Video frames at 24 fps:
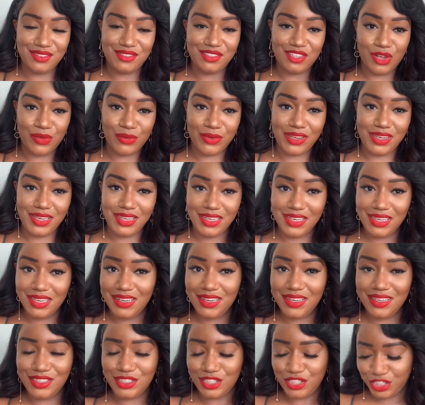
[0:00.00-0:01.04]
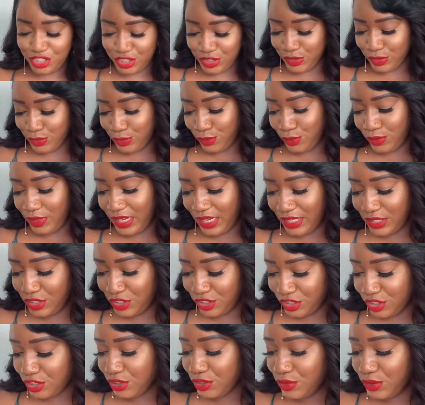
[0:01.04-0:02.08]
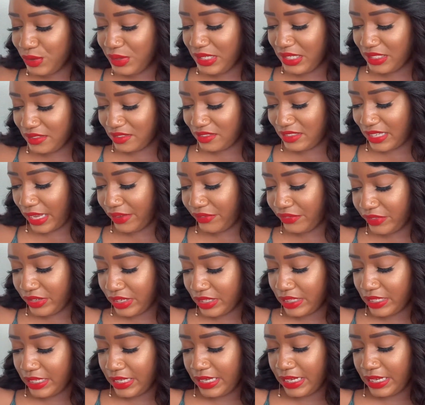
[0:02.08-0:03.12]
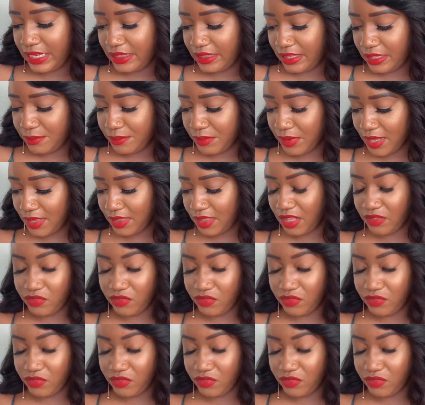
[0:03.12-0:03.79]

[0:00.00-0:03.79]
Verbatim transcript: So we're in June and June is definitely the month